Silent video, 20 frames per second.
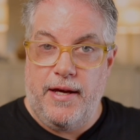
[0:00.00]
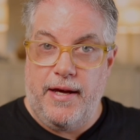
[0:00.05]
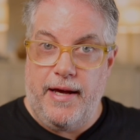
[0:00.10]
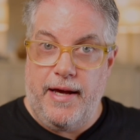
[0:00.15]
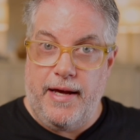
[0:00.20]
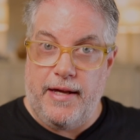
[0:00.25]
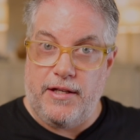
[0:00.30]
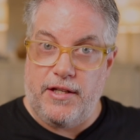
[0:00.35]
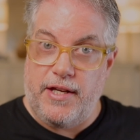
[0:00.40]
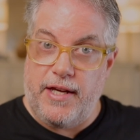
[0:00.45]

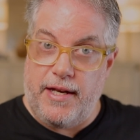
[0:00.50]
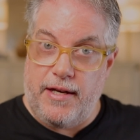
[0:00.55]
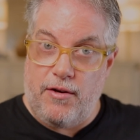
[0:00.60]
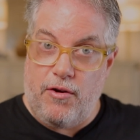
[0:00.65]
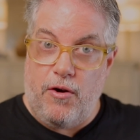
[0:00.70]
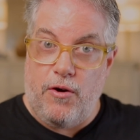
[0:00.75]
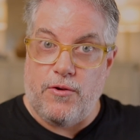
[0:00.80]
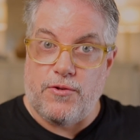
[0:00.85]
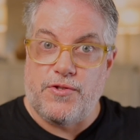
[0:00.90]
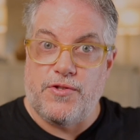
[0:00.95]
and can
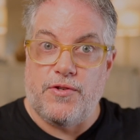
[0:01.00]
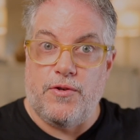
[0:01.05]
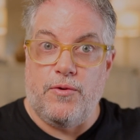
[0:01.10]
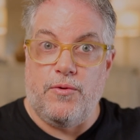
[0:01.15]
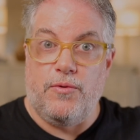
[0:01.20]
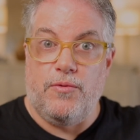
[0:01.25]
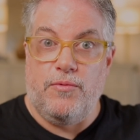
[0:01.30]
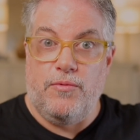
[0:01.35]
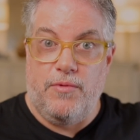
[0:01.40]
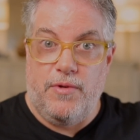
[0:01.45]

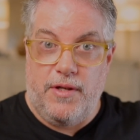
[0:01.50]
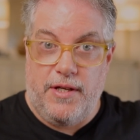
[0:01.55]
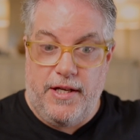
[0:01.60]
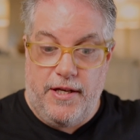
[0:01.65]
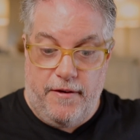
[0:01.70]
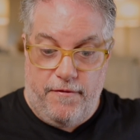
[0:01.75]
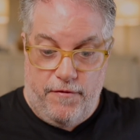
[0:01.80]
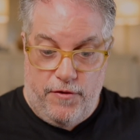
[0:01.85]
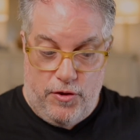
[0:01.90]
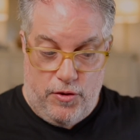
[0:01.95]
also
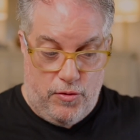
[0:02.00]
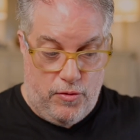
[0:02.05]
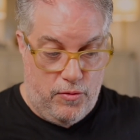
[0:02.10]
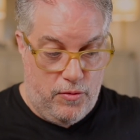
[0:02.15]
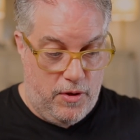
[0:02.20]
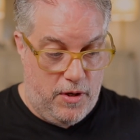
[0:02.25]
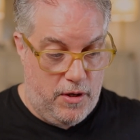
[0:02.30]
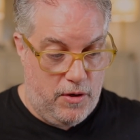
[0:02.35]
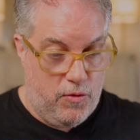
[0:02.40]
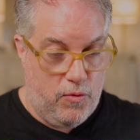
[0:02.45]
give
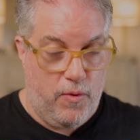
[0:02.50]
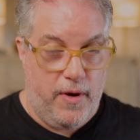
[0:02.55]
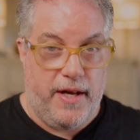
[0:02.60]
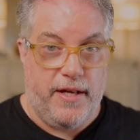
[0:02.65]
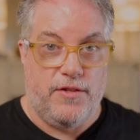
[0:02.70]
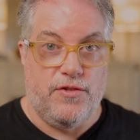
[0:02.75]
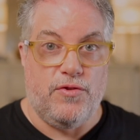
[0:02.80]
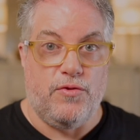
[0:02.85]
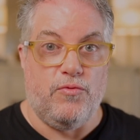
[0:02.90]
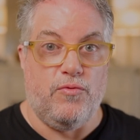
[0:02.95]
you a way
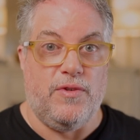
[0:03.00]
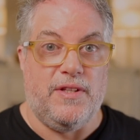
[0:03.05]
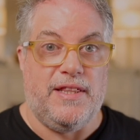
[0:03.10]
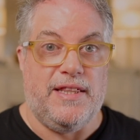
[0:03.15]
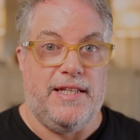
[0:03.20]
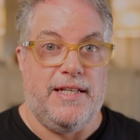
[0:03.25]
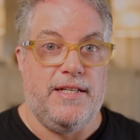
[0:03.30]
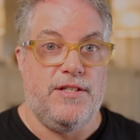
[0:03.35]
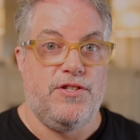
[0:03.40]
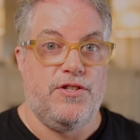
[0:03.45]
to
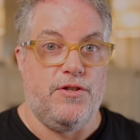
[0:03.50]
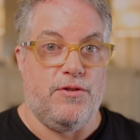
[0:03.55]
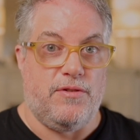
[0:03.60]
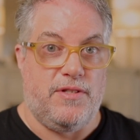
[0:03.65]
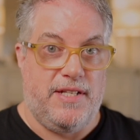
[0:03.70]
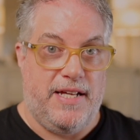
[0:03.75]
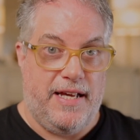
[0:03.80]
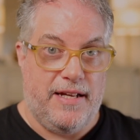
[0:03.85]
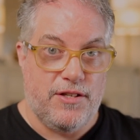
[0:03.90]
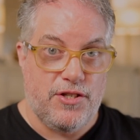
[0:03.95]
release your
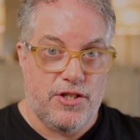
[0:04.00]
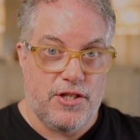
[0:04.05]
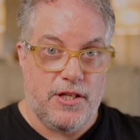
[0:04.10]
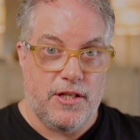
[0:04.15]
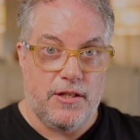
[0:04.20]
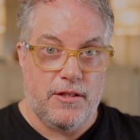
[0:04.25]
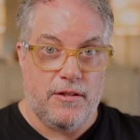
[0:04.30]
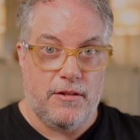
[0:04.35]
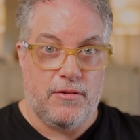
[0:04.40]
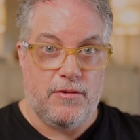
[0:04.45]

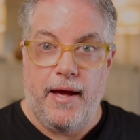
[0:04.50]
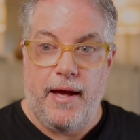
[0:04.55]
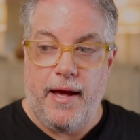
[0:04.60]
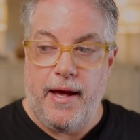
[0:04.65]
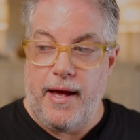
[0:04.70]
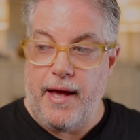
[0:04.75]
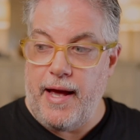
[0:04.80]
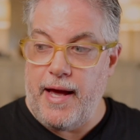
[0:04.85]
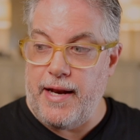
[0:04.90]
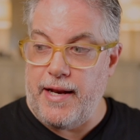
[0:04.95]
tension.
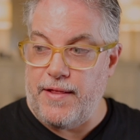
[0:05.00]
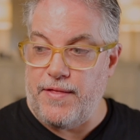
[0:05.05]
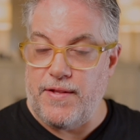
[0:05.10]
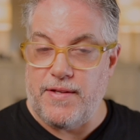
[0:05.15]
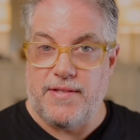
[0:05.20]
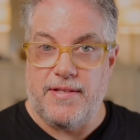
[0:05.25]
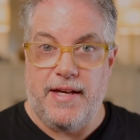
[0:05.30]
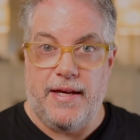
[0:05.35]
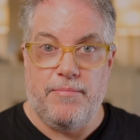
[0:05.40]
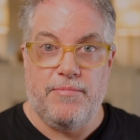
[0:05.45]
And at the
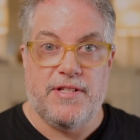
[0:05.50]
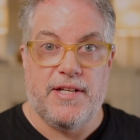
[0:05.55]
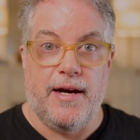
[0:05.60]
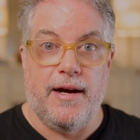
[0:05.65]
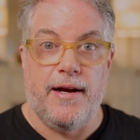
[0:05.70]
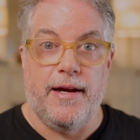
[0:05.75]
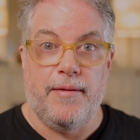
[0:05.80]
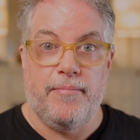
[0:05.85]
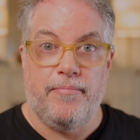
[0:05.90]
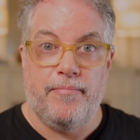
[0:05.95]
same
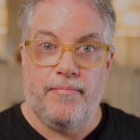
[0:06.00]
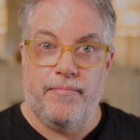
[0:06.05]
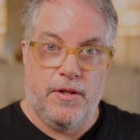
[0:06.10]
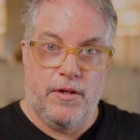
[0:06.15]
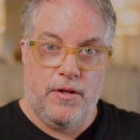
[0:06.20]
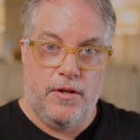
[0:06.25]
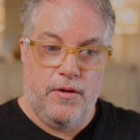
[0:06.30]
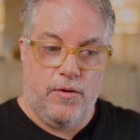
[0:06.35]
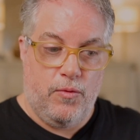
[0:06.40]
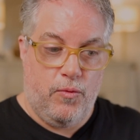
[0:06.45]
time,
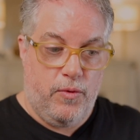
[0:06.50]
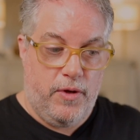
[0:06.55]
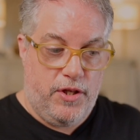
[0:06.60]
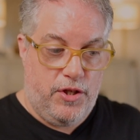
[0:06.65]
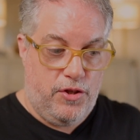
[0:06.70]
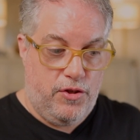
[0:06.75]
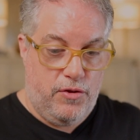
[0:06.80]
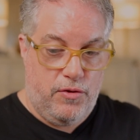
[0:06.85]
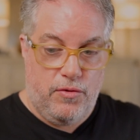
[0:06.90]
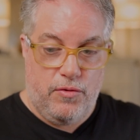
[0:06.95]
when
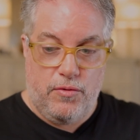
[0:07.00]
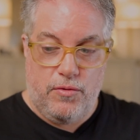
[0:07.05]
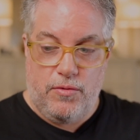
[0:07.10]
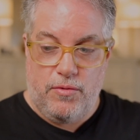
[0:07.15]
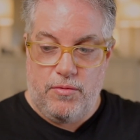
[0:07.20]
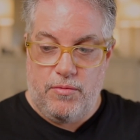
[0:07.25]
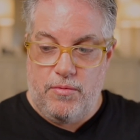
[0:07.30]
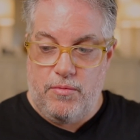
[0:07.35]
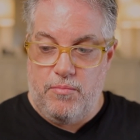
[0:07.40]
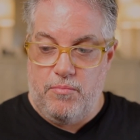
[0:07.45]

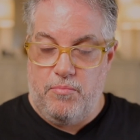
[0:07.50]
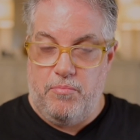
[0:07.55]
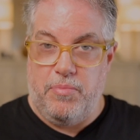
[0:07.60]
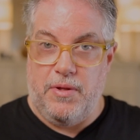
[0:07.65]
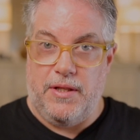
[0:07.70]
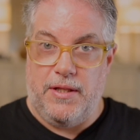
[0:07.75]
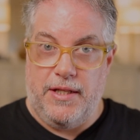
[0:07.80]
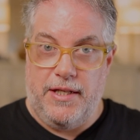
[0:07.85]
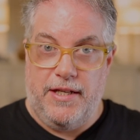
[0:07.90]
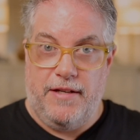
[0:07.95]
you
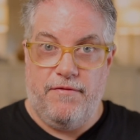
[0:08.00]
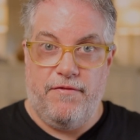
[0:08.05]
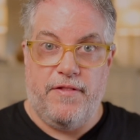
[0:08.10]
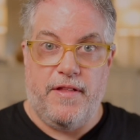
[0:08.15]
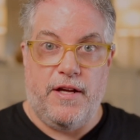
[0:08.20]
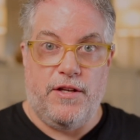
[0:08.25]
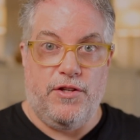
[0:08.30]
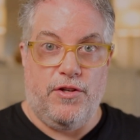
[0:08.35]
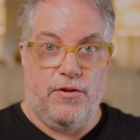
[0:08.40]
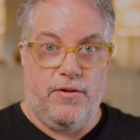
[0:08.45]
believe
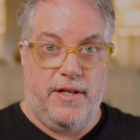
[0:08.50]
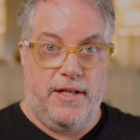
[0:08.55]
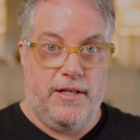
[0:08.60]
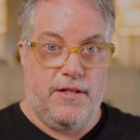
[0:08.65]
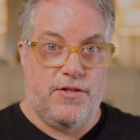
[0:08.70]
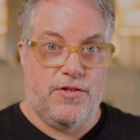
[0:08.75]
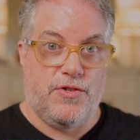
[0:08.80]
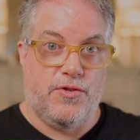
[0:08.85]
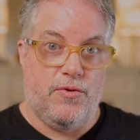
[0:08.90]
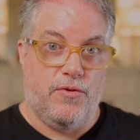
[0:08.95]
that you're in
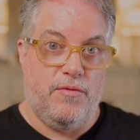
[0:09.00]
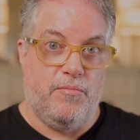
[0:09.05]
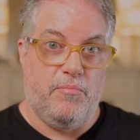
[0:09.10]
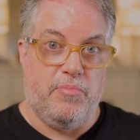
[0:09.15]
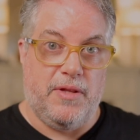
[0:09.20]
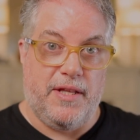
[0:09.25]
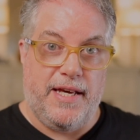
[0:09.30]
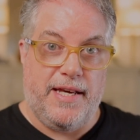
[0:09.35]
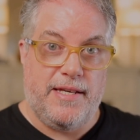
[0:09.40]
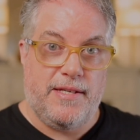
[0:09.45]
a certain
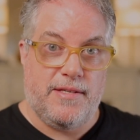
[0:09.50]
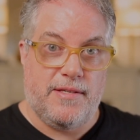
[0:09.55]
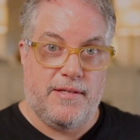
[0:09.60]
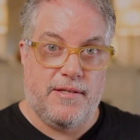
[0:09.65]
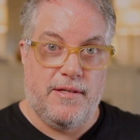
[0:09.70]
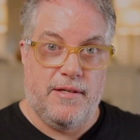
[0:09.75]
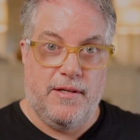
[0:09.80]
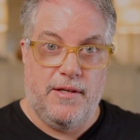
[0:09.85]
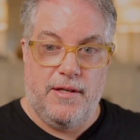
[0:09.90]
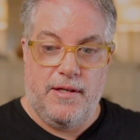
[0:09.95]

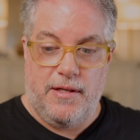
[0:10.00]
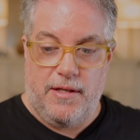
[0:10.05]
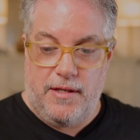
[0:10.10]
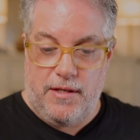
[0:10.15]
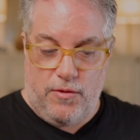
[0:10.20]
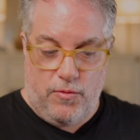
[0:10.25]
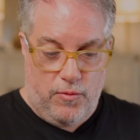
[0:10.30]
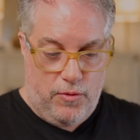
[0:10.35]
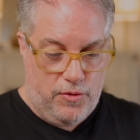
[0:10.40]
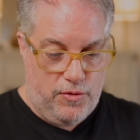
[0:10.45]
place,
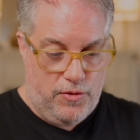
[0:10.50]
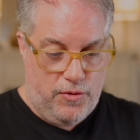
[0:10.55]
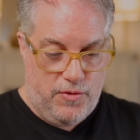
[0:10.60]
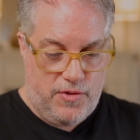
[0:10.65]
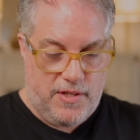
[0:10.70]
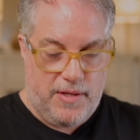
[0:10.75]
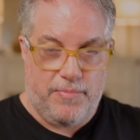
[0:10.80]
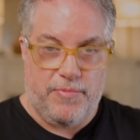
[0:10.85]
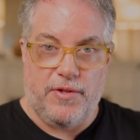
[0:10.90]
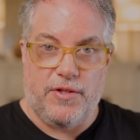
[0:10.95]
it will do
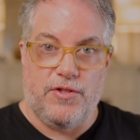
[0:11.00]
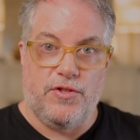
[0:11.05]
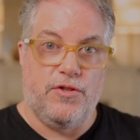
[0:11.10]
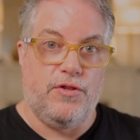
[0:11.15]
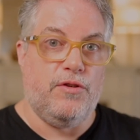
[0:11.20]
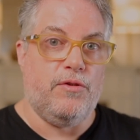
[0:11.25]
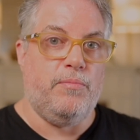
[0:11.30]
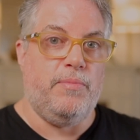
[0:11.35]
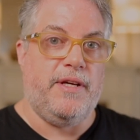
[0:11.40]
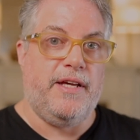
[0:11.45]
something to
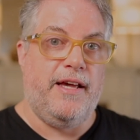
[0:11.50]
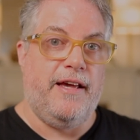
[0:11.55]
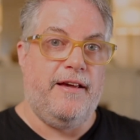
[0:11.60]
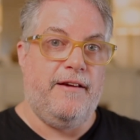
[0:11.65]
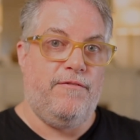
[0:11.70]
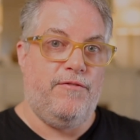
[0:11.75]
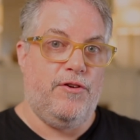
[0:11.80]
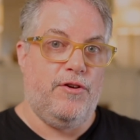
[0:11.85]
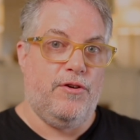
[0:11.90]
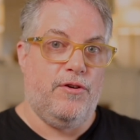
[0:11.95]
your
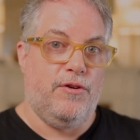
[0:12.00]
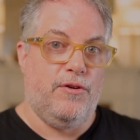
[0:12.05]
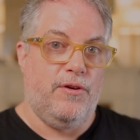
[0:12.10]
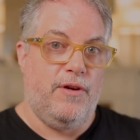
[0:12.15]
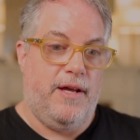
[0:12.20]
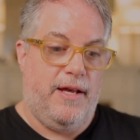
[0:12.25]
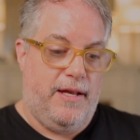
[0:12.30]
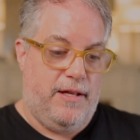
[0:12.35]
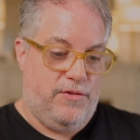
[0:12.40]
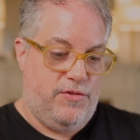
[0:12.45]
behavior
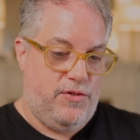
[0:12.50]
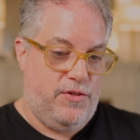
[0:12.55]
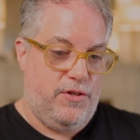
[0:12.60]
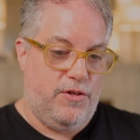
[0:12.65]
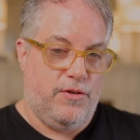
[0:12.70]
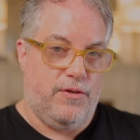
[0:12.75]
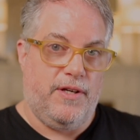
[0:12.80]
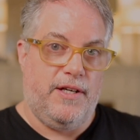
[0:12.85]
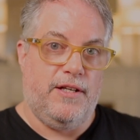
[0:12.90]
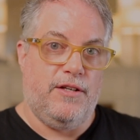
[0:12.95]
and to
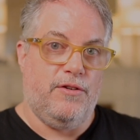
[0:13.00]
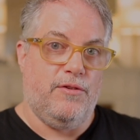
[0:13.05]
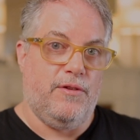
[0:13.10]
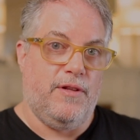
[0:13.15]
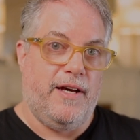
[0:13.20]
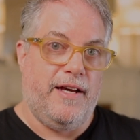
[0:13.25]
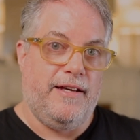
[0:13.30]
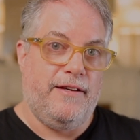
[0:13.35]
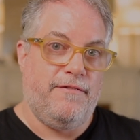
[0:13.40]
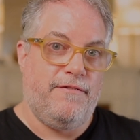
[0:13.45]
your inner
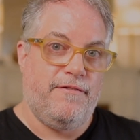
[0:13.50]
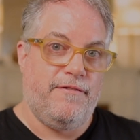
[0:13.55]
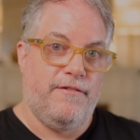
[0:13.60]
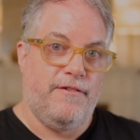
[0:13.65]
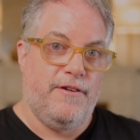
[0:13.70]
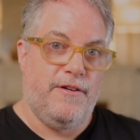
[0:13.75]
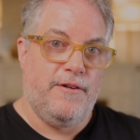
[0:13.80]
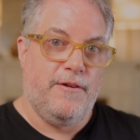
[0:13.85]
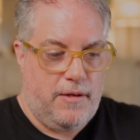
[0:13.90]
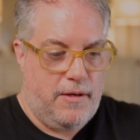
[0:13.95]
life,
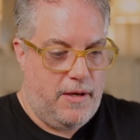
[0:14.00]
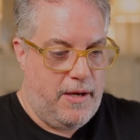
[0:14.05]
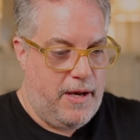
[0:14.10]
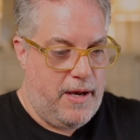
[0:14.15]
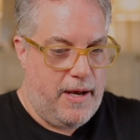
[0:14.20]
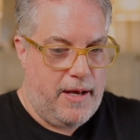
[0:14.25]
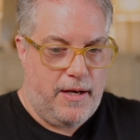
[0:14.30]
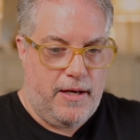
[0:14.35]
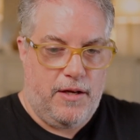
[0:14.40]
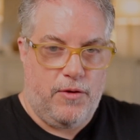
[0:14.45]

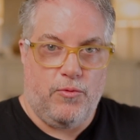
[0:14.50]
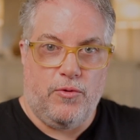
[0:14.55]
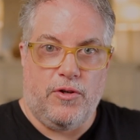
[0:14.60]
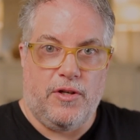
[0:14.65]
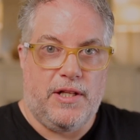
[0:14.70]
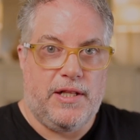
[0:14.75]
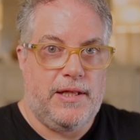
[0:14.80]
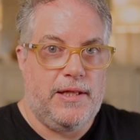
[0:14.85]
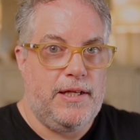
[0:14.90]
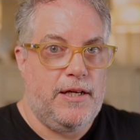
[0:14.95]
and it will
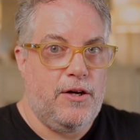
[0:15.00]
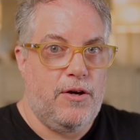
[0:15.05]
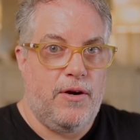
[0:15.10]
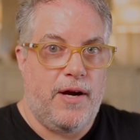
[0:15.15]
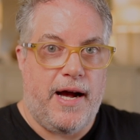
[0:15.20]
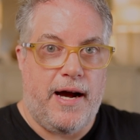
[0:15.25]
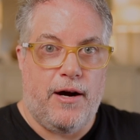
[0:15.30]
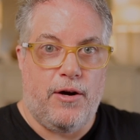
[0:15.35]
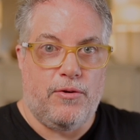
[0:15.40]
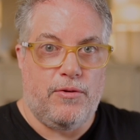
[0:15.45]
clear
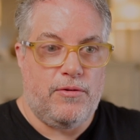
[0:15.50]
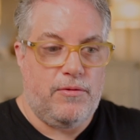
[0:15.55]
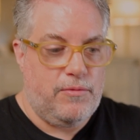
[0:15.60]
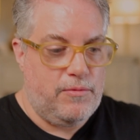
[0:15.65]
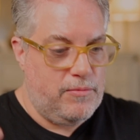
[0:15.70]
out